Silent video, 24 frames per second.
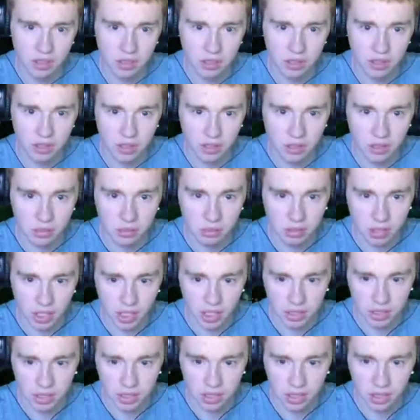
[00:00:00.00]
uh, so
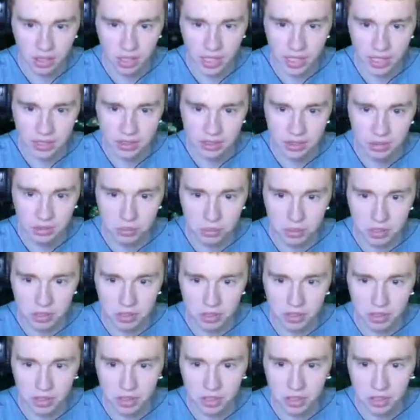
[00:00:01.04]
that's just the last
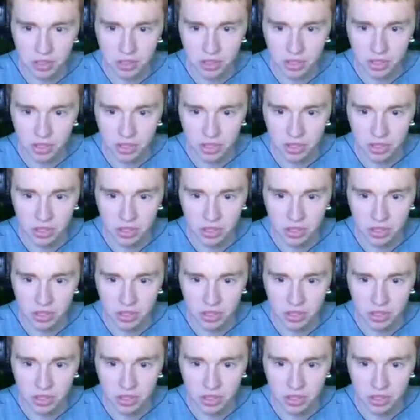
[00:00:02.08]
position.